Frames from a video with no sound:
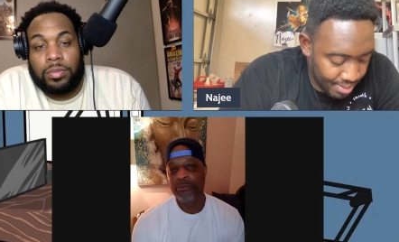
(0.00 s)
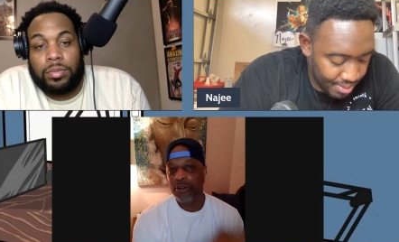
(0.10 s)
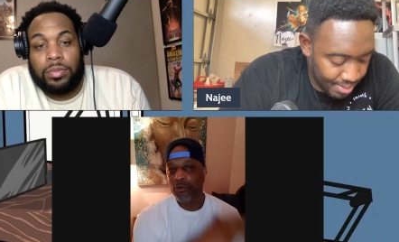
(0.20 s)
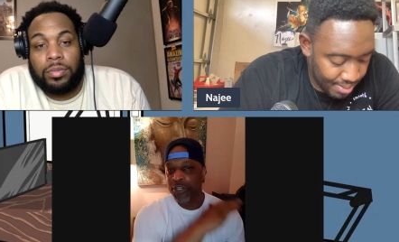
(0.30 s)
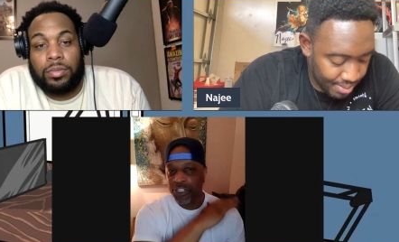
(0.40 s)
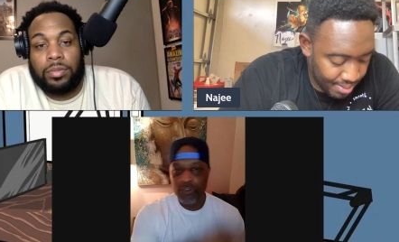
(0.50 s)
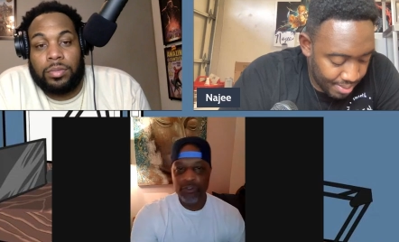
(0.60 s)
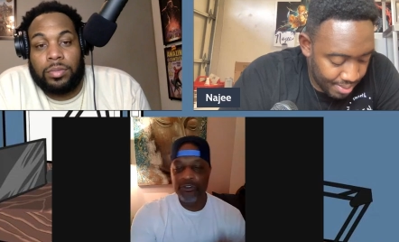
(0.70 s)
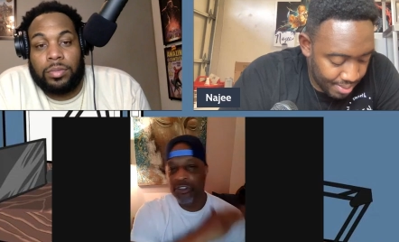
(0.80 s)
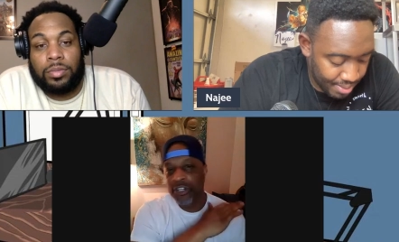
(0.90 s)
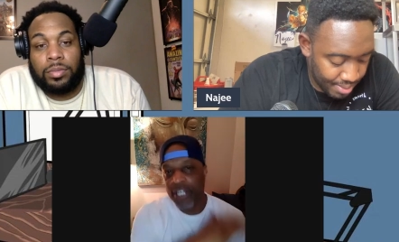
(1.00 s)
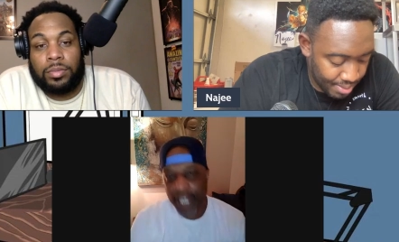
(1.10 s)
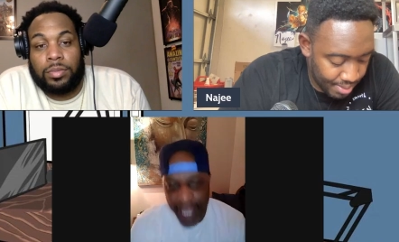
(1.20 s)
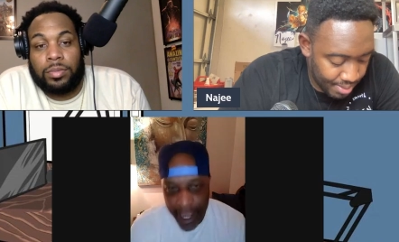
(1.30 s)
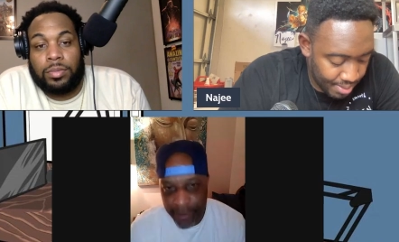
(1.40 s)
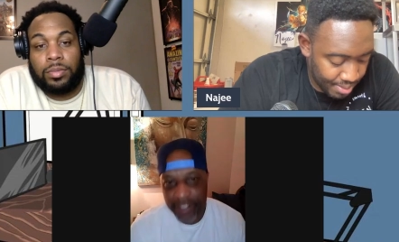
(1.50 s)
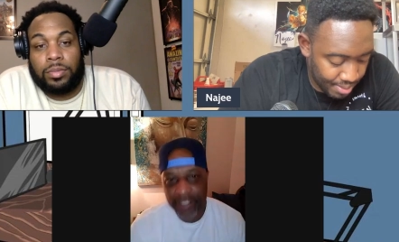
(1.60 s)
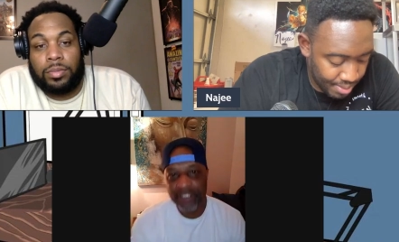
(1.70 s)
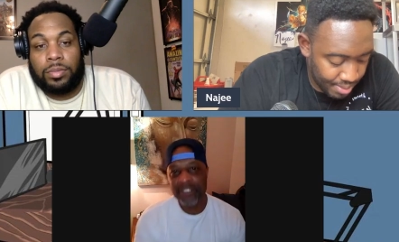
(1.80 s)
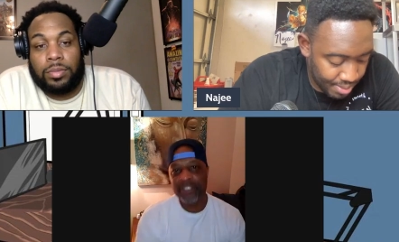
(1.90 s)
Speaker 1: but we shooting for
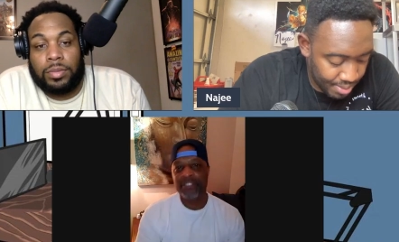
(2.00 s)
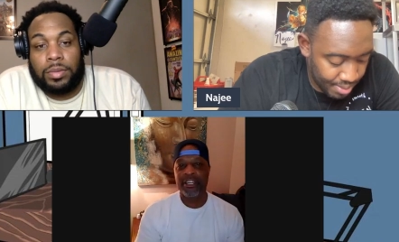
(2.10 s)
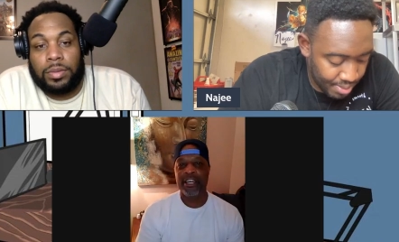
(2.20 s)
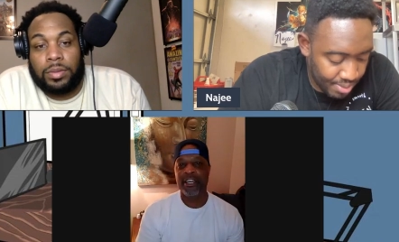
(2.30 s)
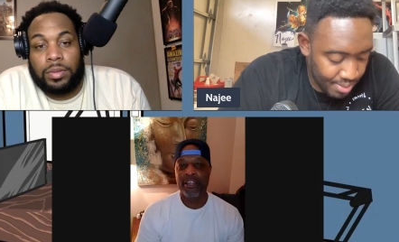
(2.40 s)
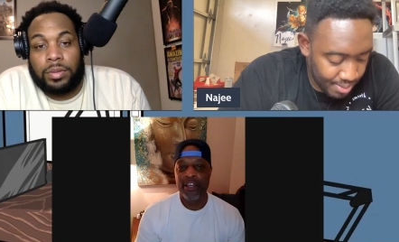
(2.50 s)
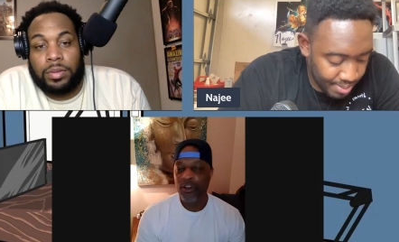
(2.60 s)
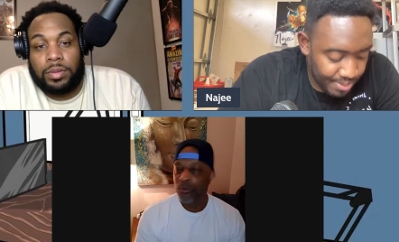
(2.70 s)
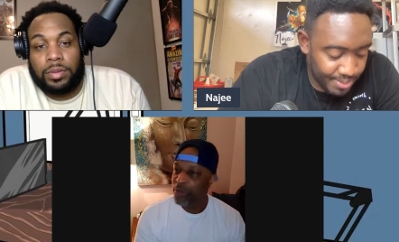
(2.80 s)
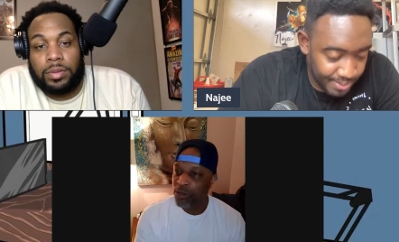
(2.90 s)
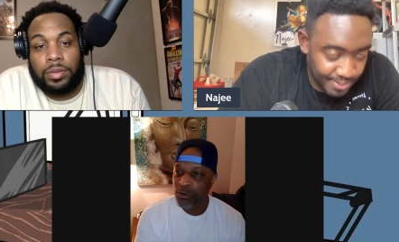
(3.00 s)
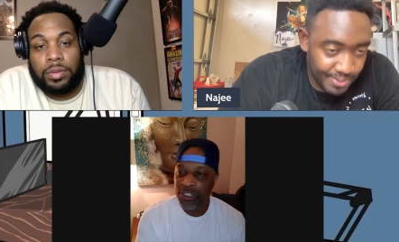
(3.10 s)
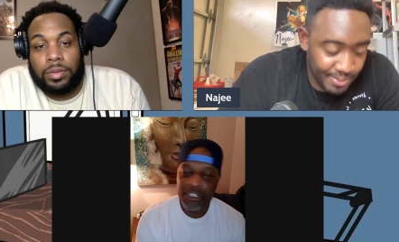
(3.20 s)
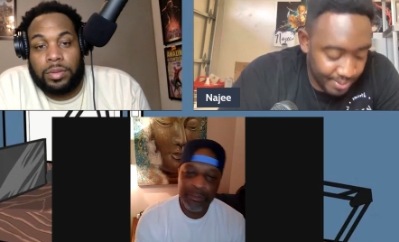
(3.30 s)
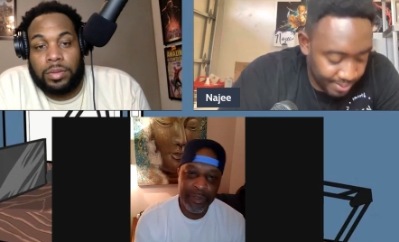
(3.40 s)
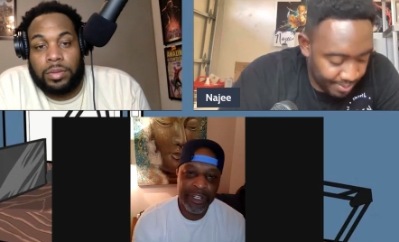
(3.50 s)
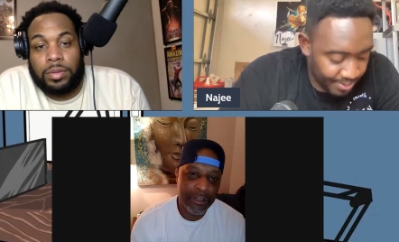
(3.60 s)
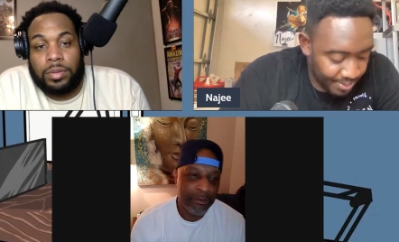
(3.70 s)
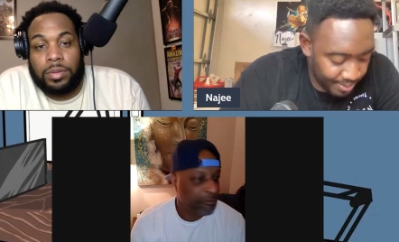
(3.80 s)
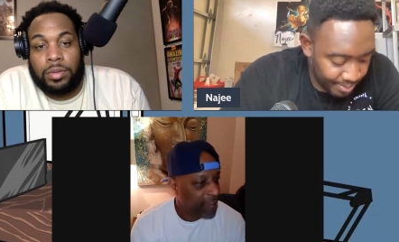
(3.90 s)
hilarious. You understand? We don't just put
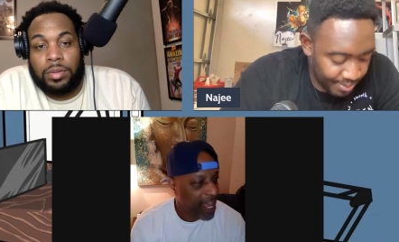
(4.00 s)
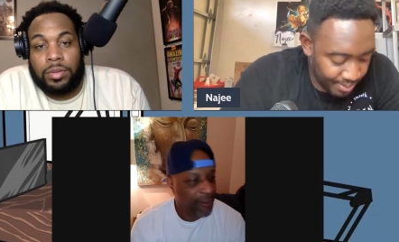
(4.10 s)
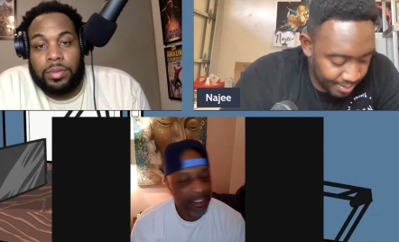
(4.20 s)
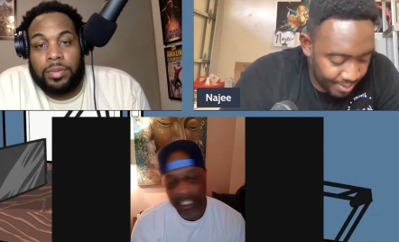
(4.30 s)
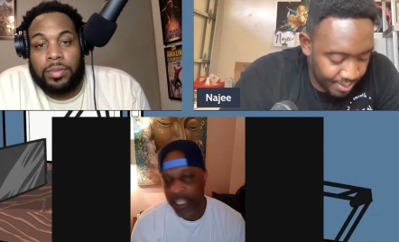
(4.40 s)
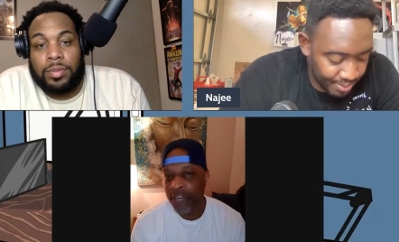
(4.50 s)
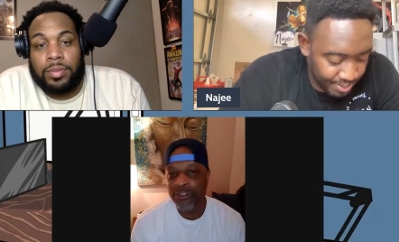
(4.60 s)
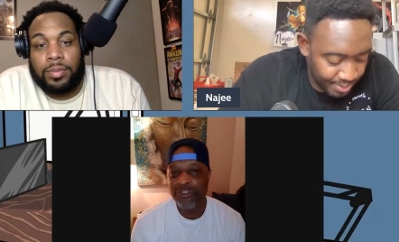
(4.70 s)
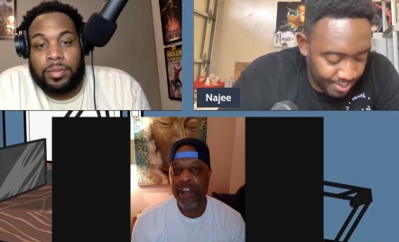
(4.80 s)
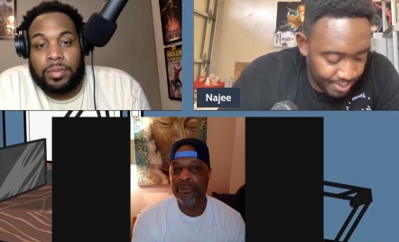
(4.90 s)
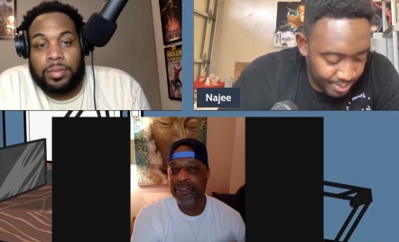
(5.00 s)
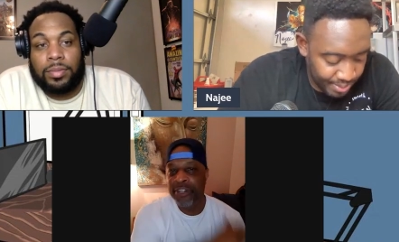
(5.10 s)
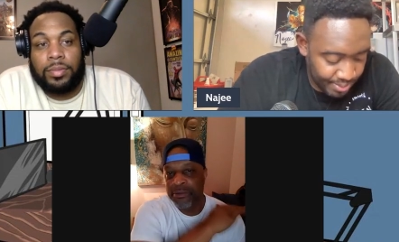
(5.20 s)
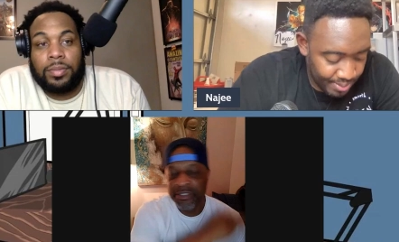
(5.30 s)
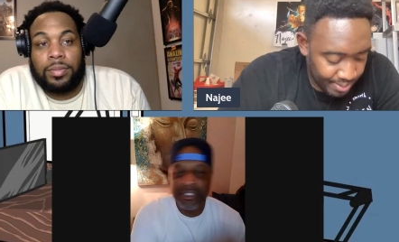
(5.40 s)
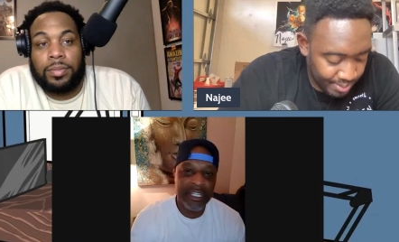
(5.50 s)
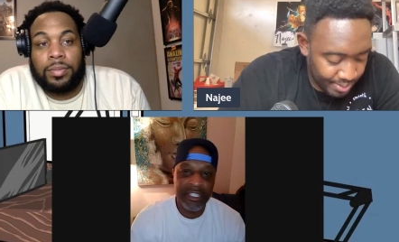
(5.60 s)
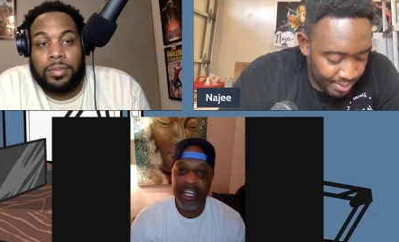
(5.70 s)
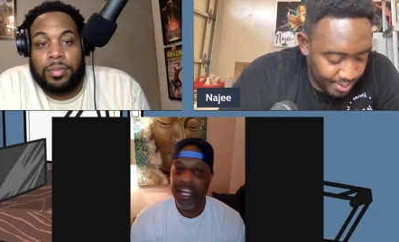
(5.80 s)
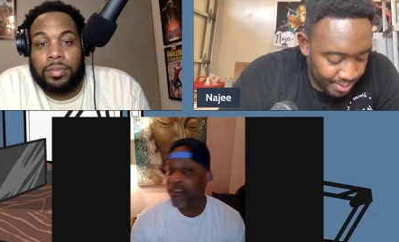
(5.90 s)
up five or ten. We try to put up
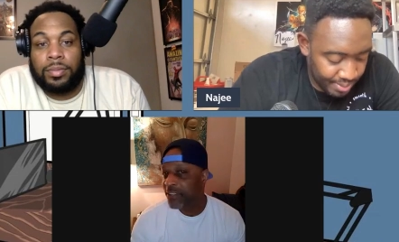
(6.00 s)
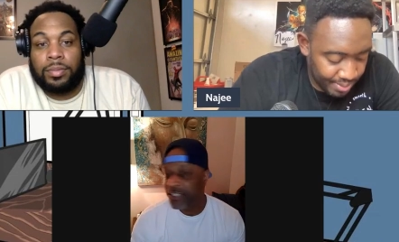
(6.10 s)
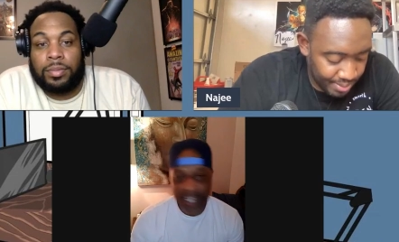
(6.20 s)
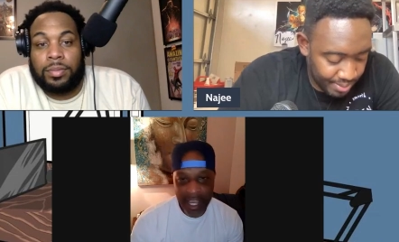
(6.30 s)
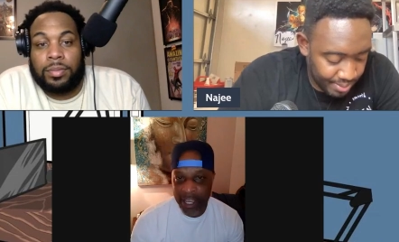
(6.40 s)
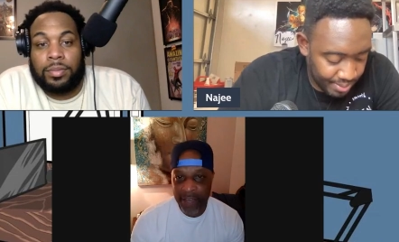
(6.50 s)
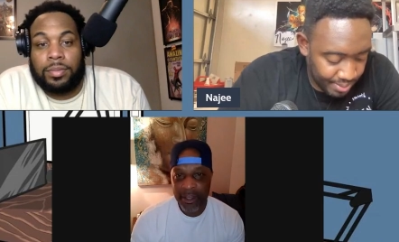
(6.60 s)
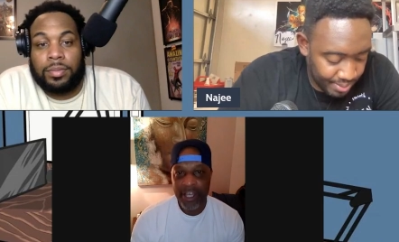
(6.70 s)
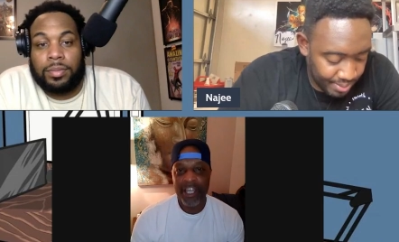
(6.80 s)
sixty every time.